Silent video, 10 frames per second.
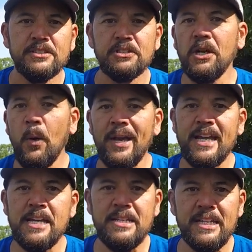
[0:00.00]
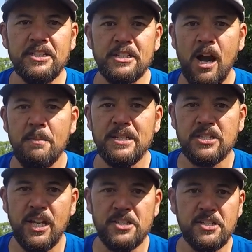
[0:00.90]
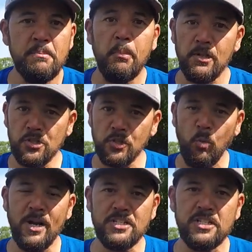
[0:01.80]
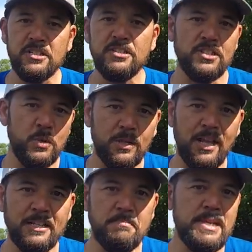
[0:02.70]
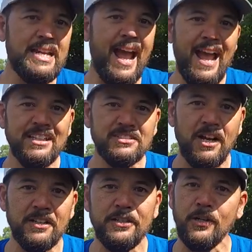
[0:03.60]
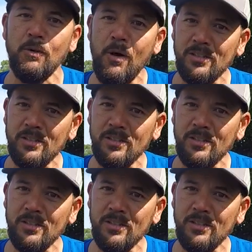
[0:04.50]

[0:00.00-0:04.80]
So go ahead in the comment section, put your questions that you would like me to ask Takahiro.